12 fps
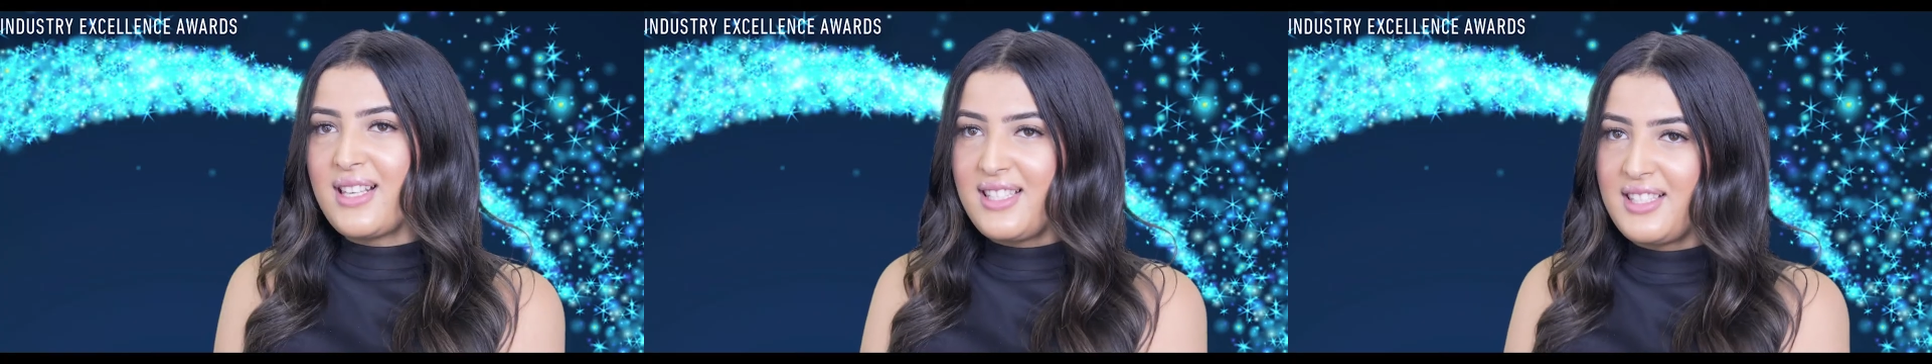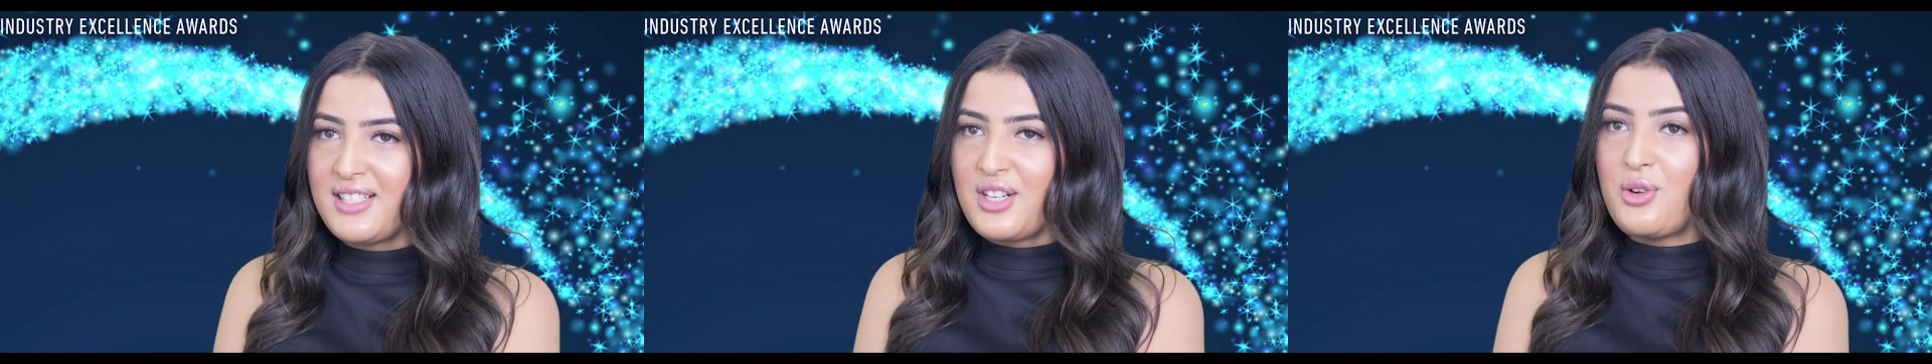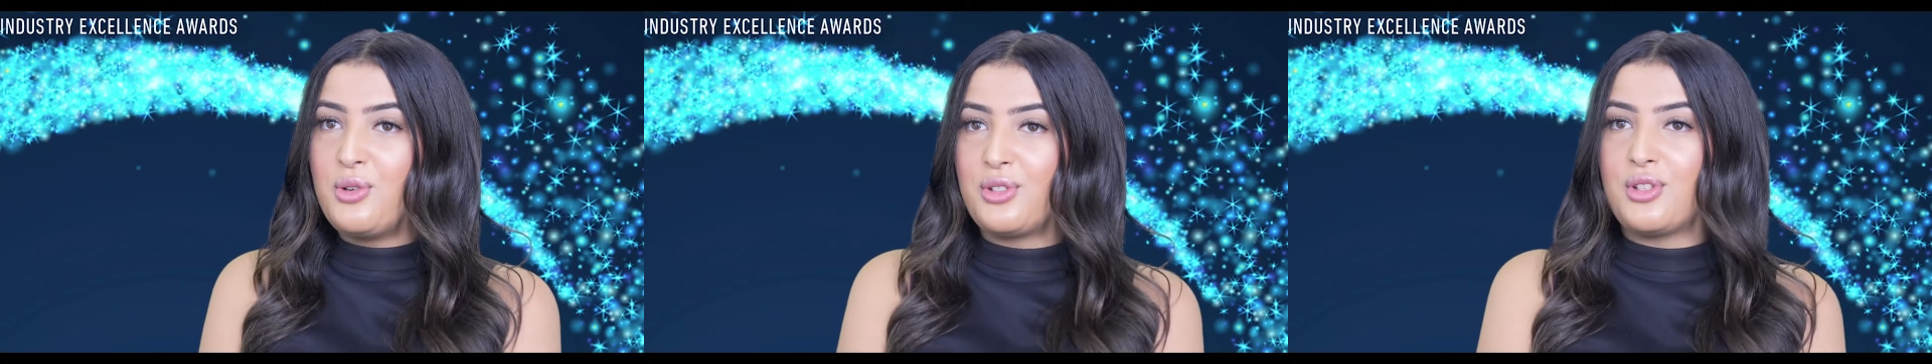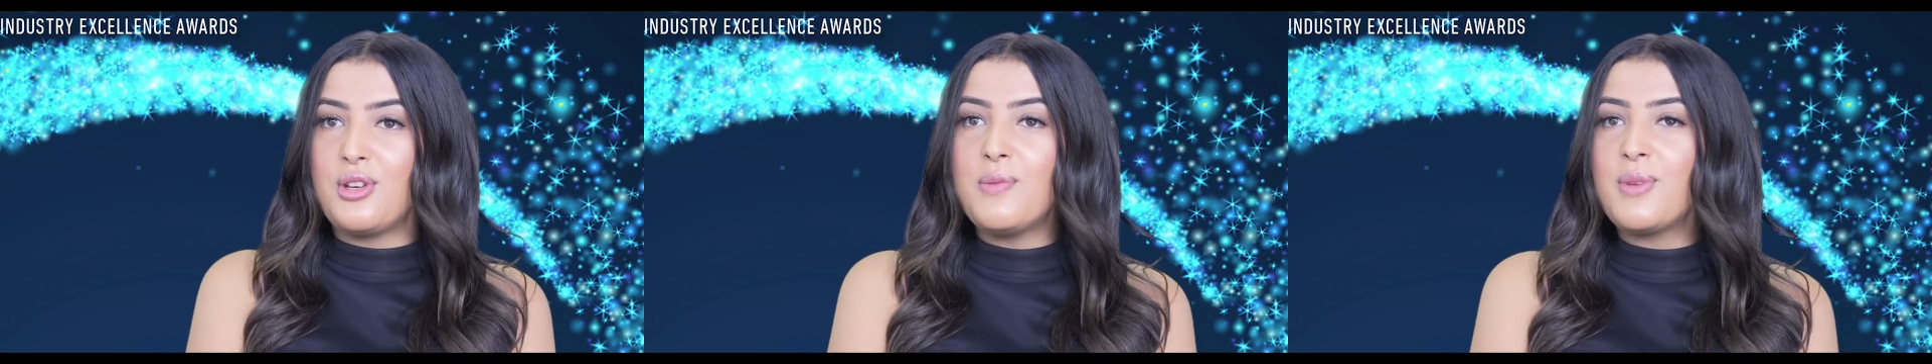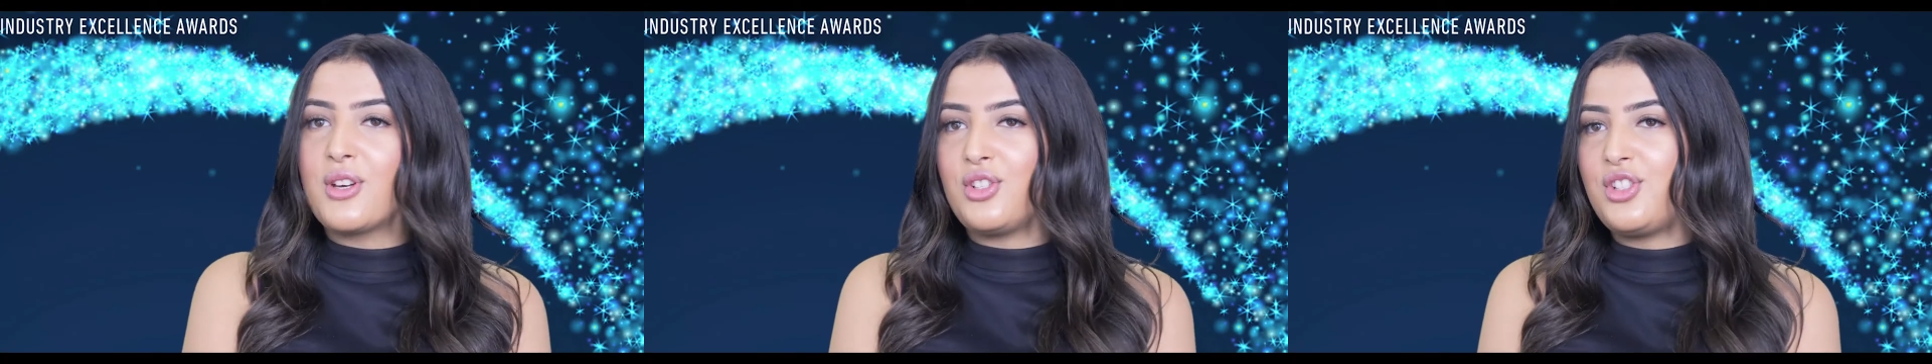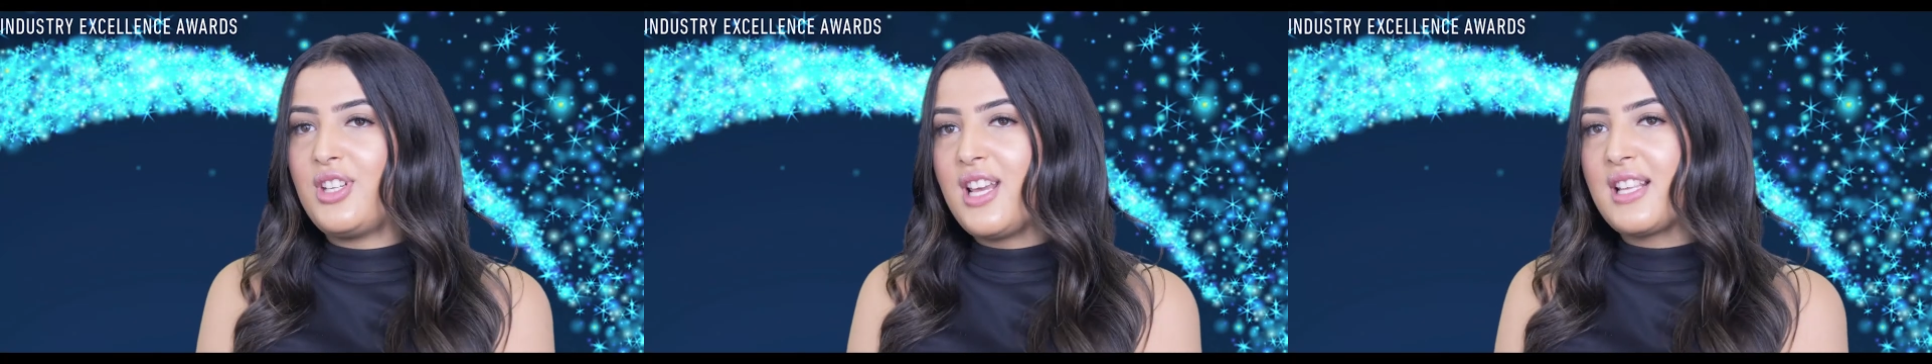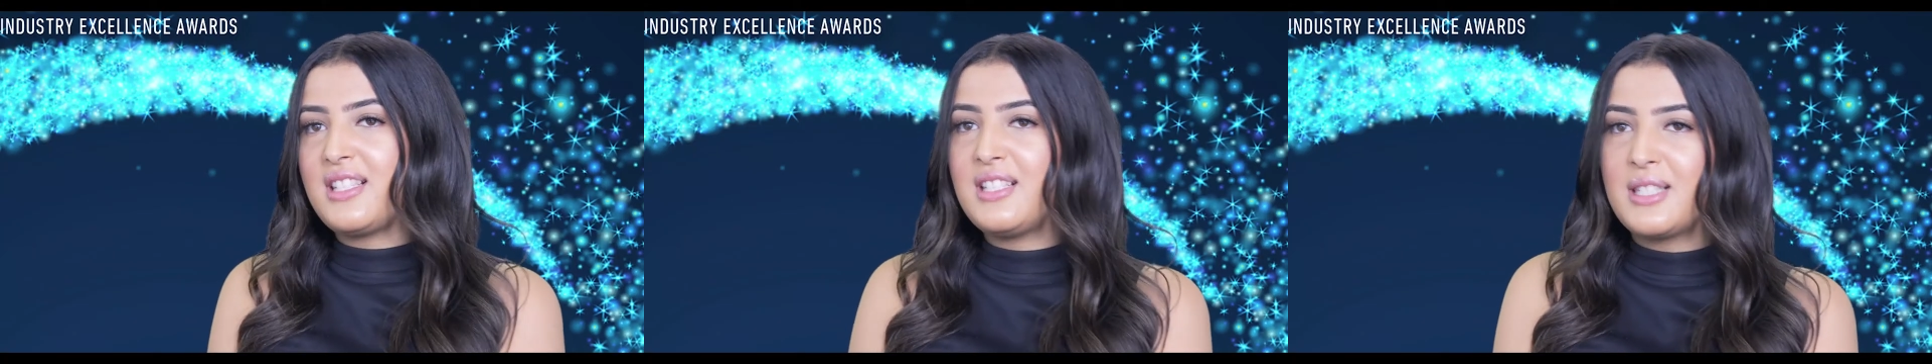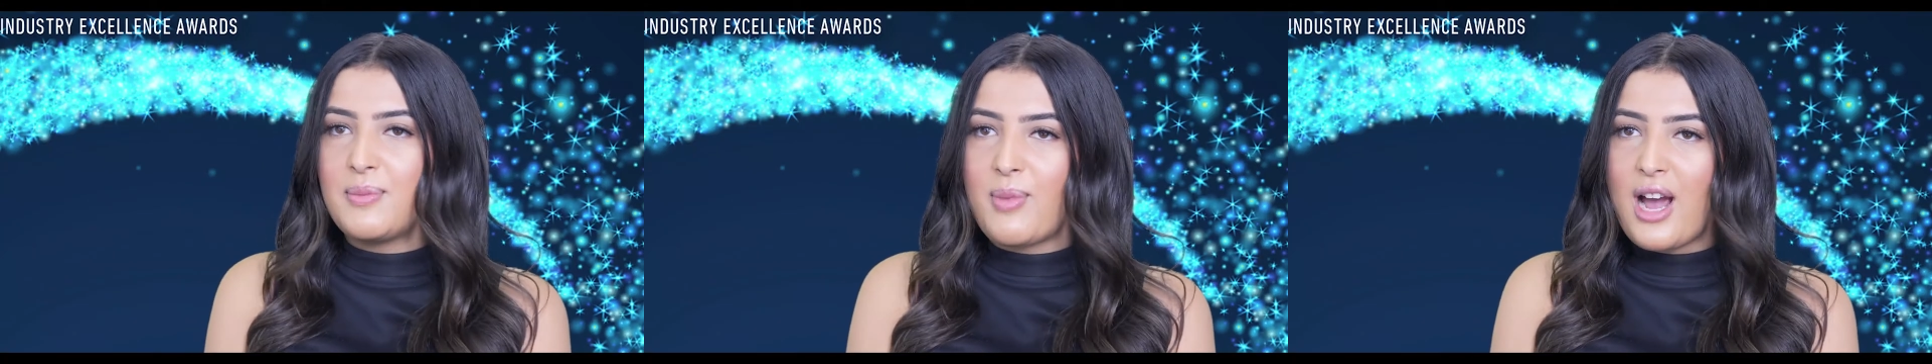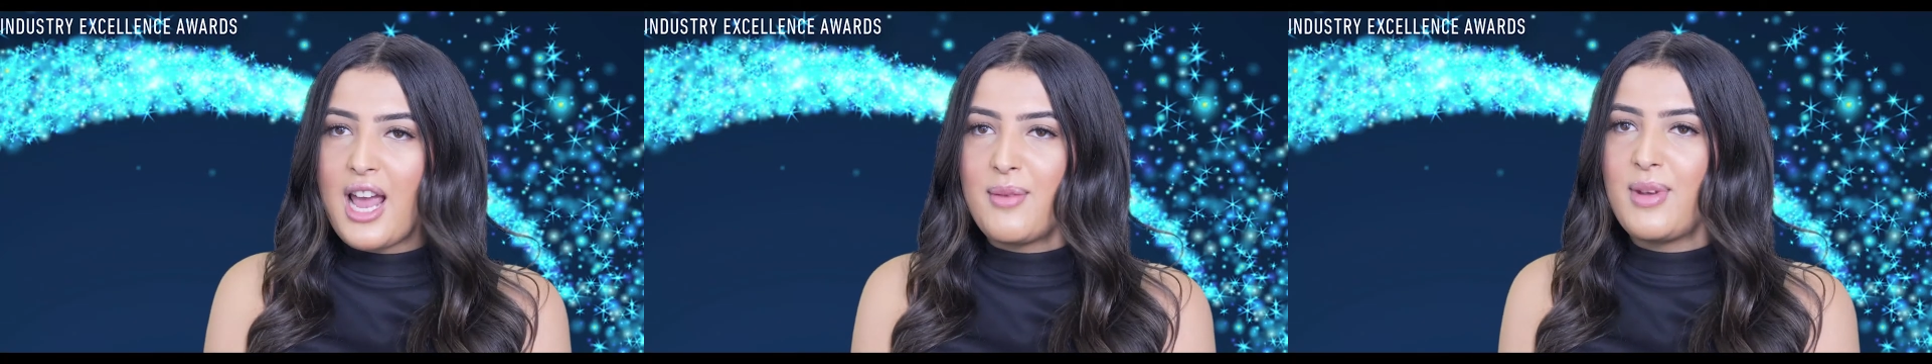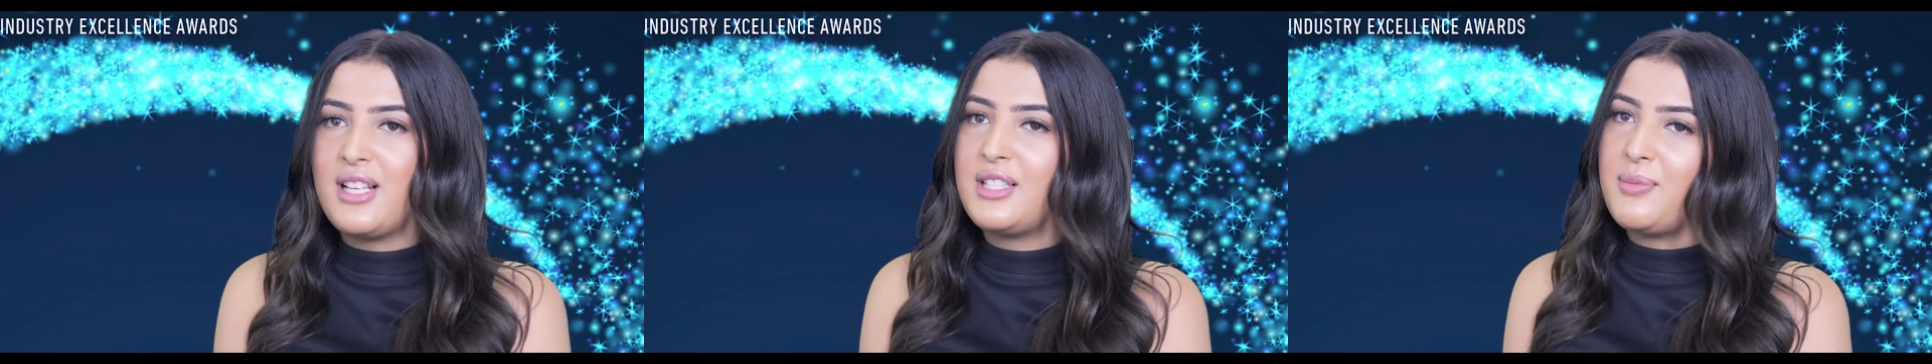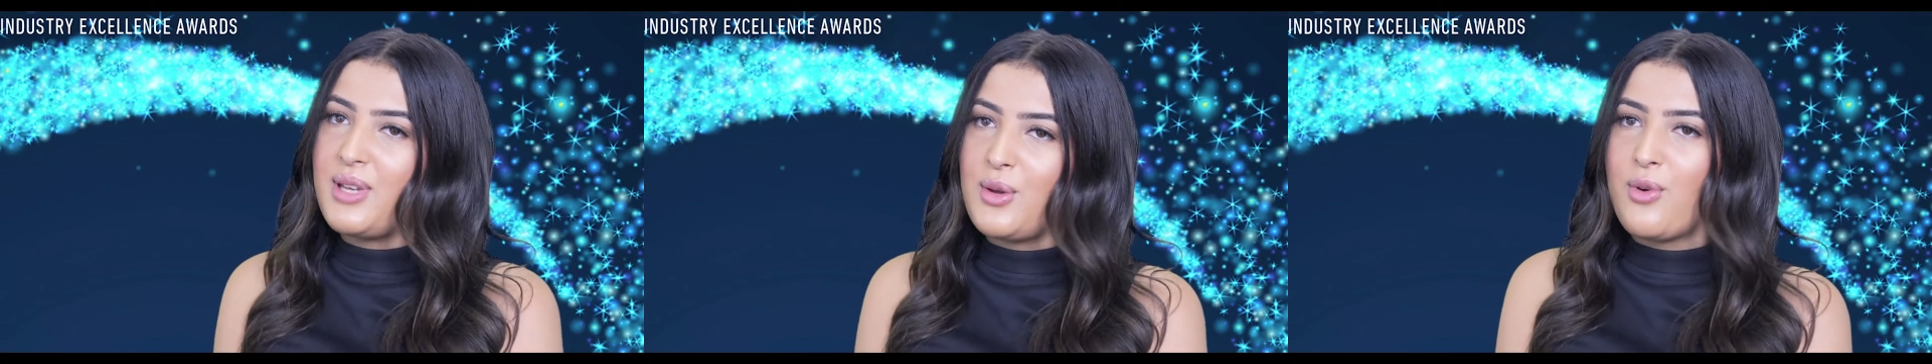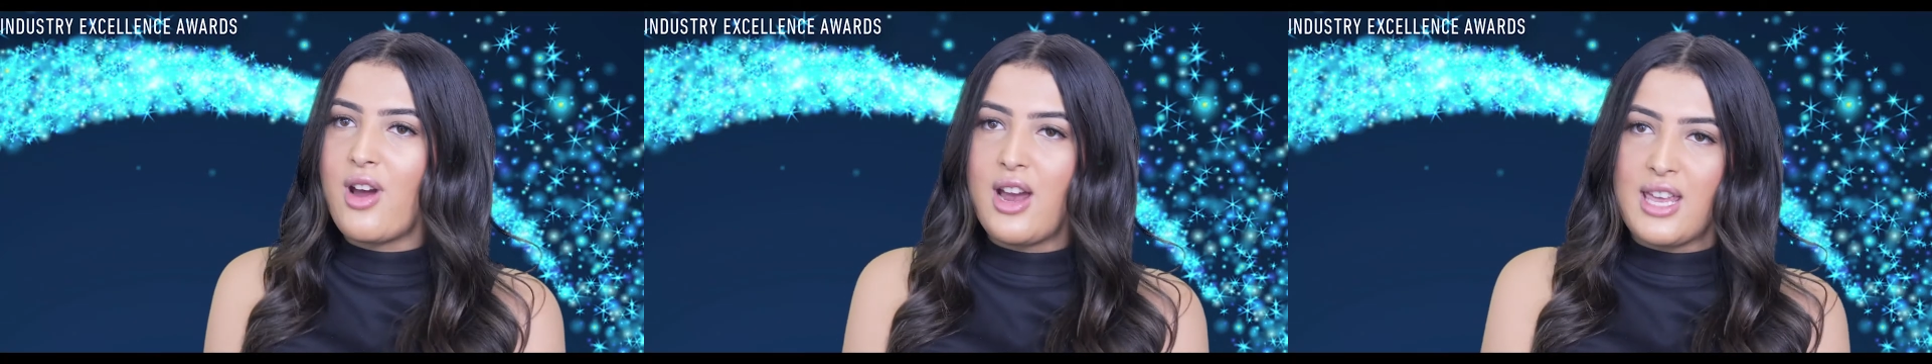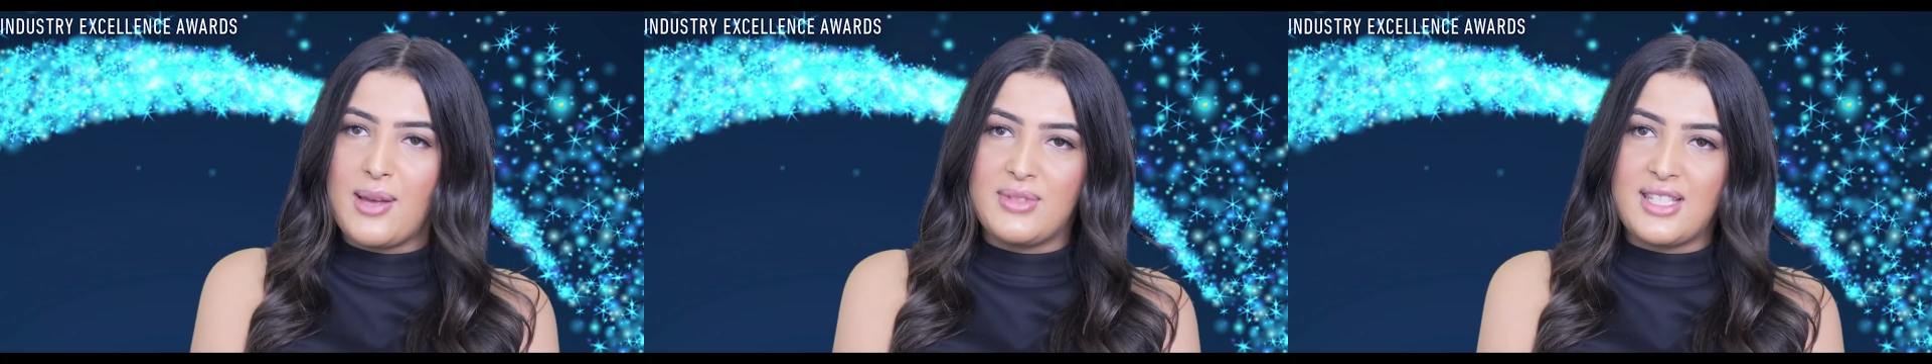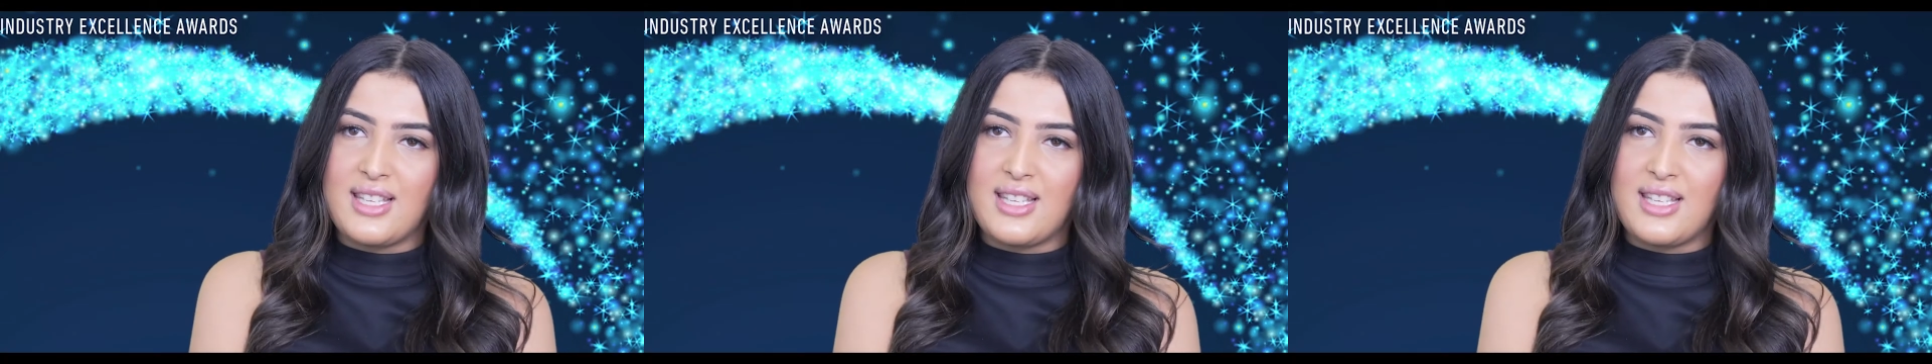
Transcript: sister also because she has inspired me to be where I am